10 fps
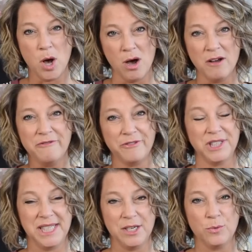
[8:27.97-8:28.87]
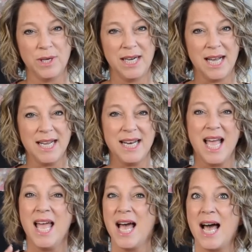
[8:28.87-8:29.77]
off for dinner one night.
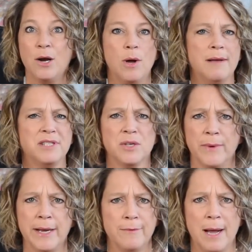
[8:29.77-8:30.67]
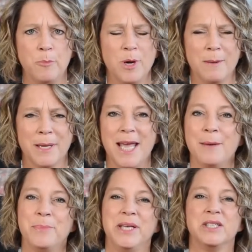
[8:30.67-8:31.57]
I don't have saran wrap when I'm
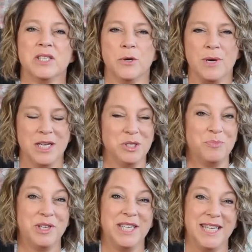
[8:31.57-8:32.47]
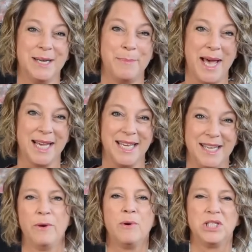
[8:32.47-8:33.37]
camping, so I just put it in a baggie.
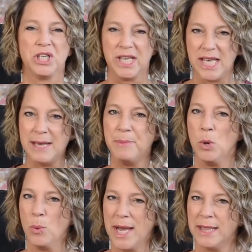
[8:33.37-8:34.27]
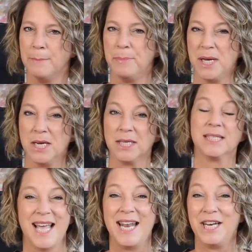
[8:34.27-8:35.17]
We want to keep away the
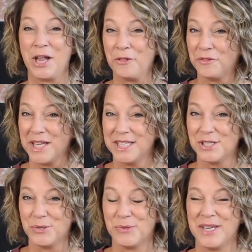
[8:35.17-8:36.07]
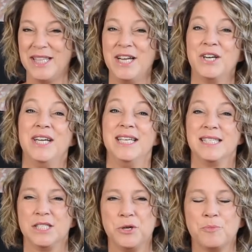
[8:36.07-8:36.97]
bugs. And another thing to store in there
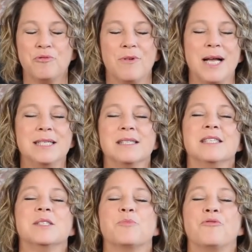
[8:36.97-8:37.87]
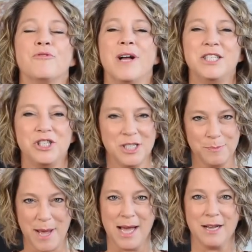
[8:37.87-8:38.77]
is your priceless, precious
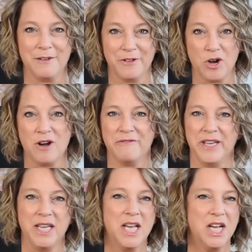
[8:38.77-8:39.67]
bag of coffee,